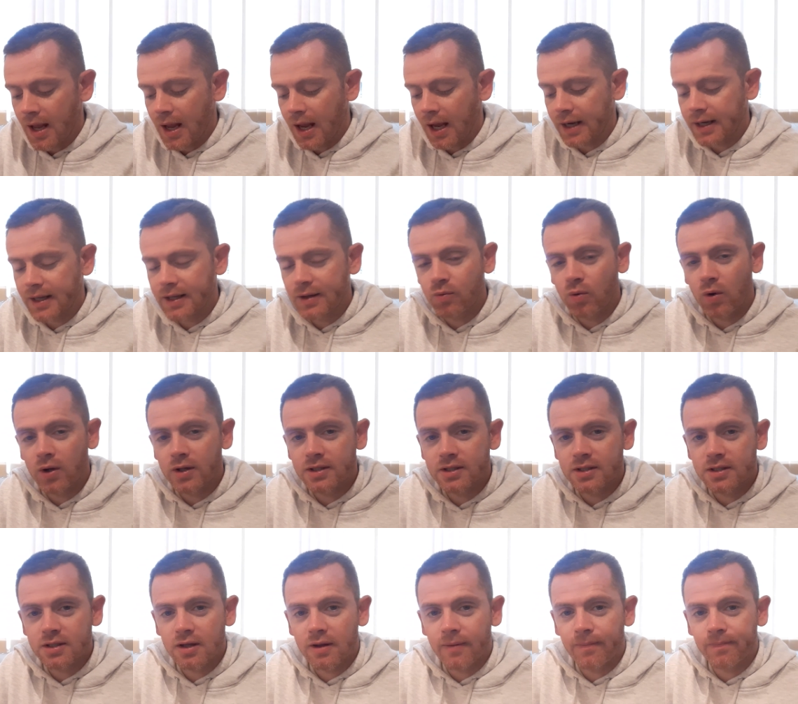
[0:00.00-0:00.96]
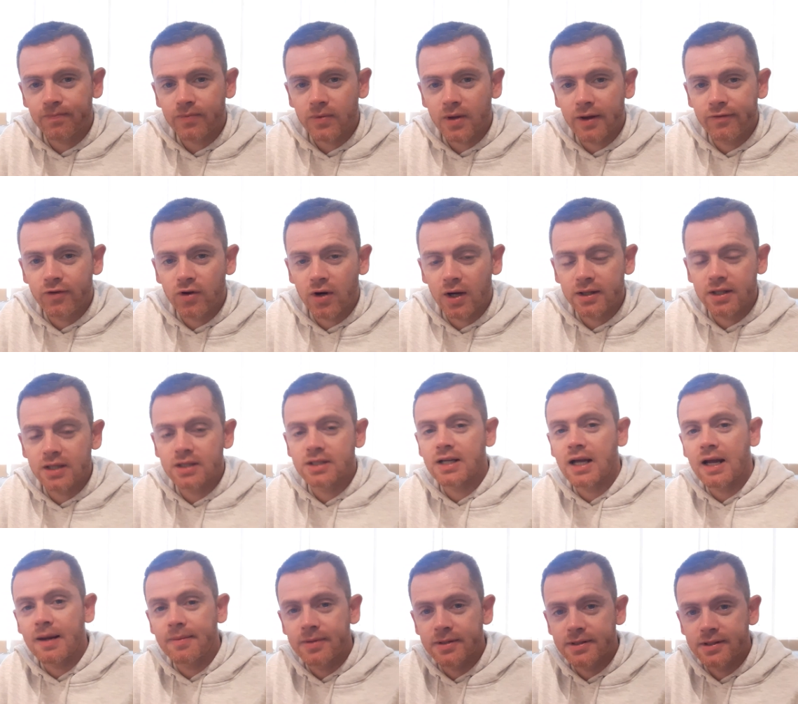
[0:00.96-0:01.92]
And he wants, if you like, the
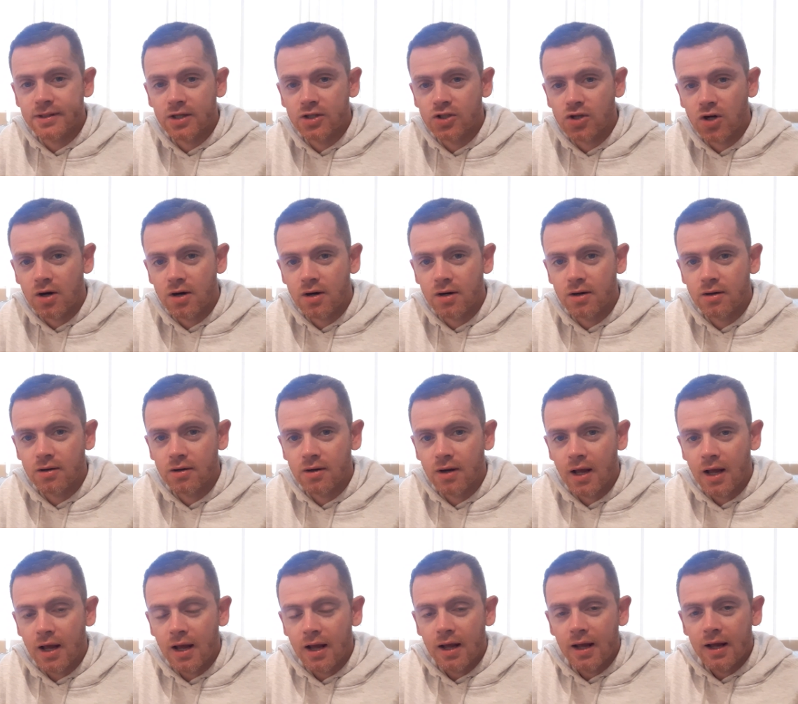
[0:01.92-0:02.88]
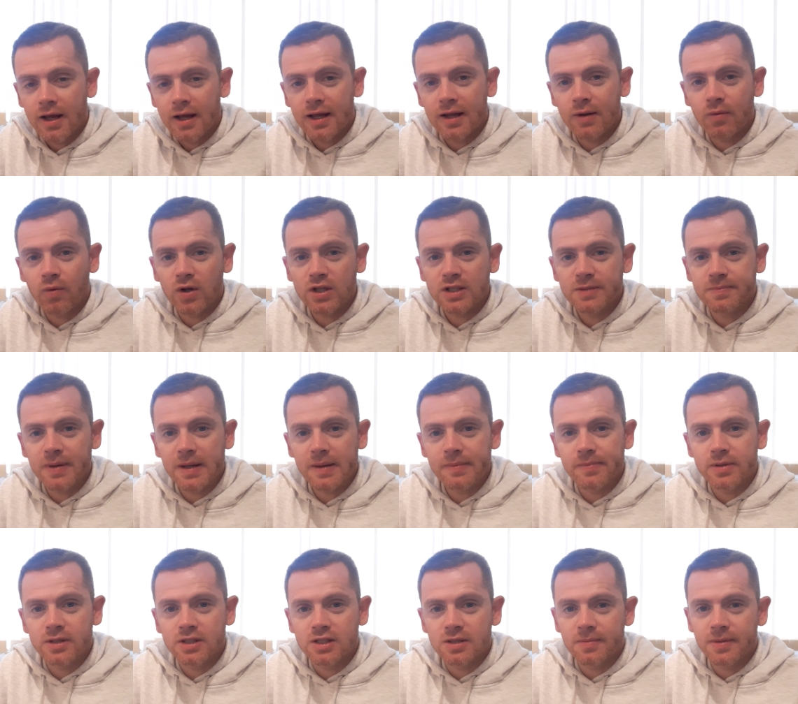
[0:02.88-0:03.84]
tables to turn. He wants
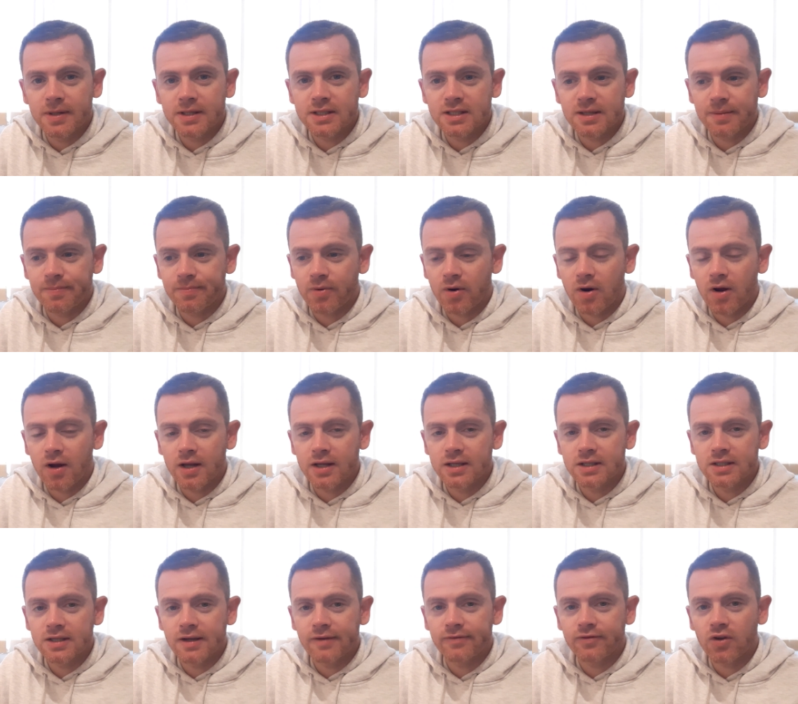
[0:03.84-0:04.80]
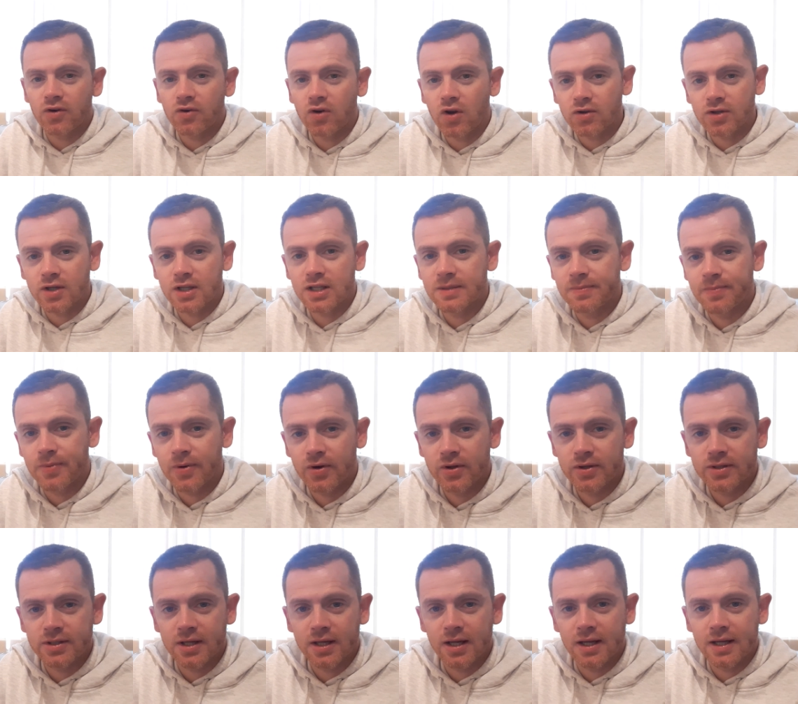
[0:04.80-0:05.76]
people to be surprised if they're not
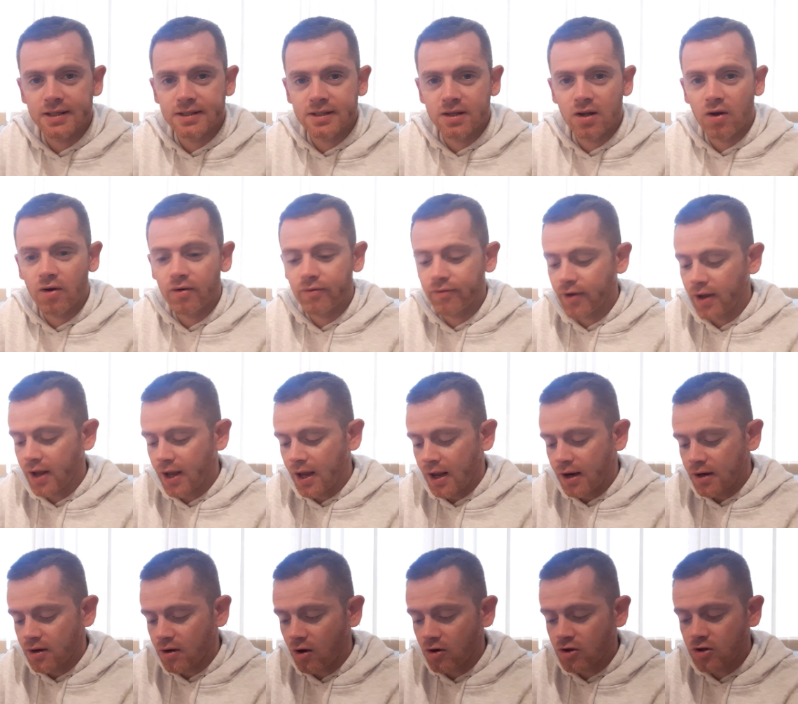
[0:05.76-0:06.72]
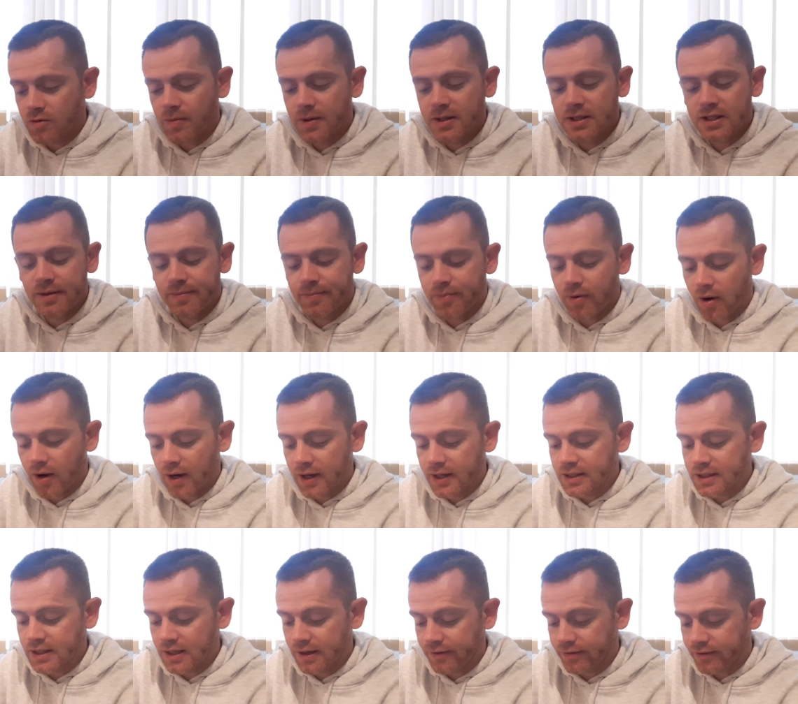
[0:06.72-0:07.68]
experiencing his love, not to be
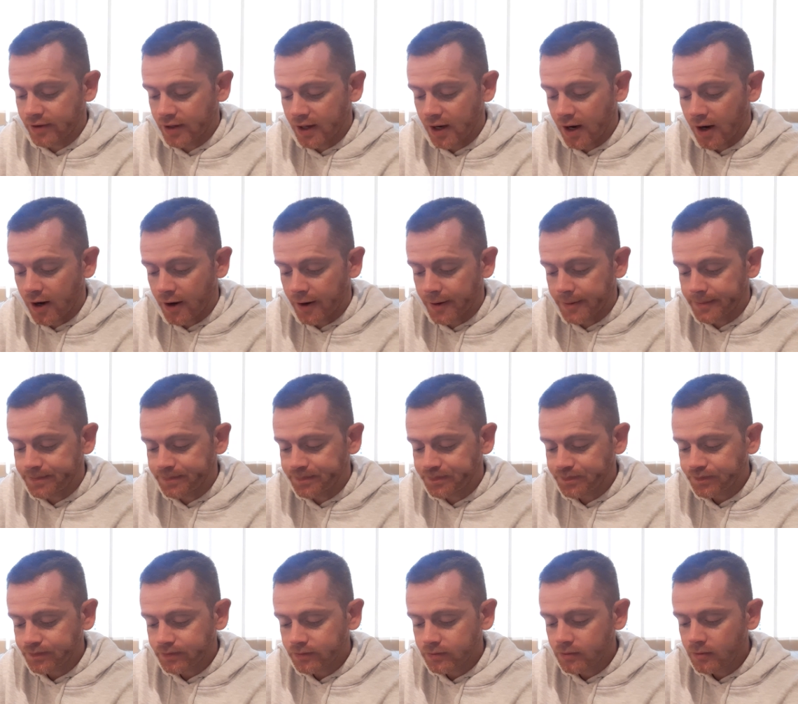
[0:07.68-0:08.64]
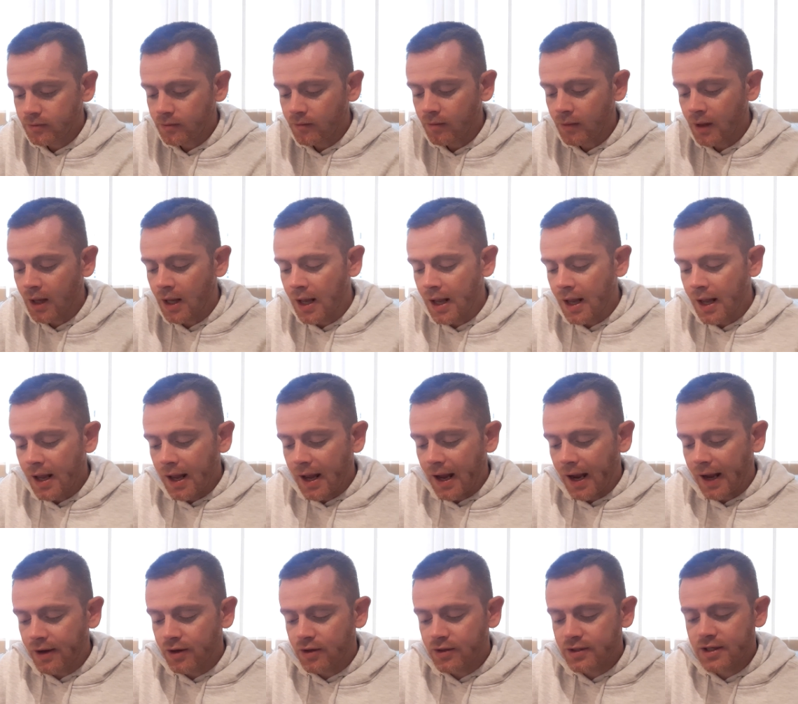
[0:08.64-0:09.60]
surprised if they are.
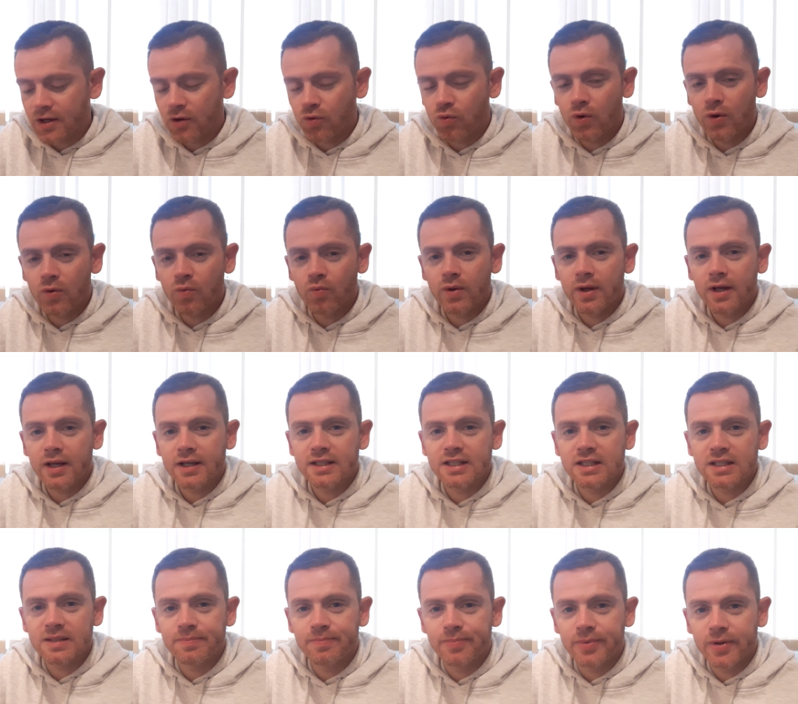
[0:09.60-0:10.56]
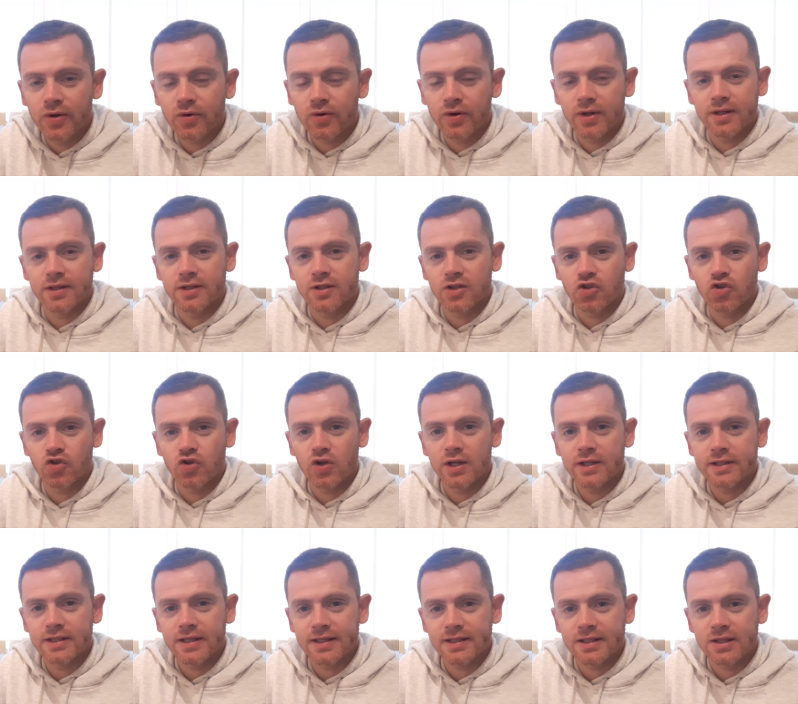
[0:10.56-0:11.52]
And you see, when we experience
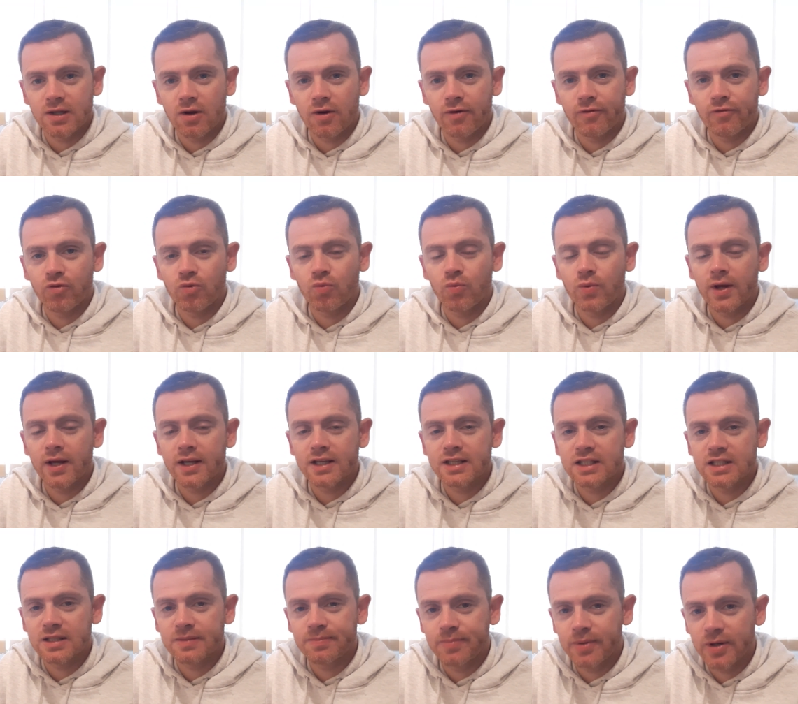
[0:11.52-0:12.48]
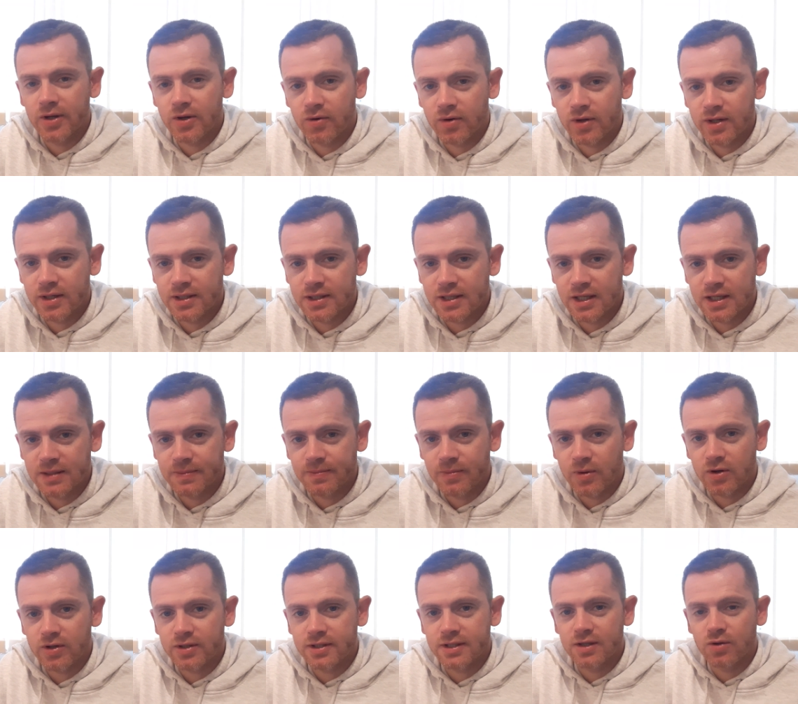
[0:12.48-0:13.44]
Jesus' love, when we experience His
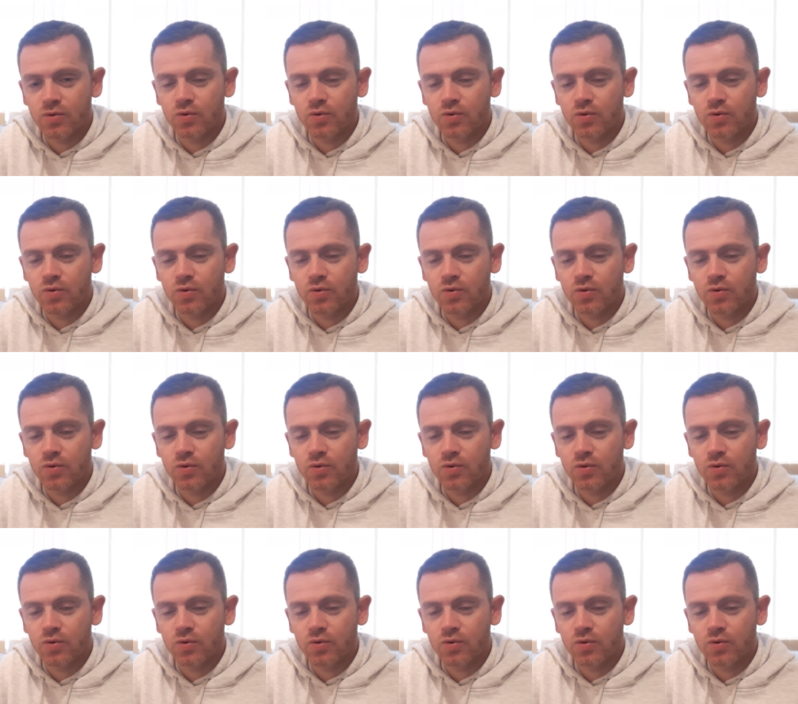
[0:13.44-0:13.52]
mercy,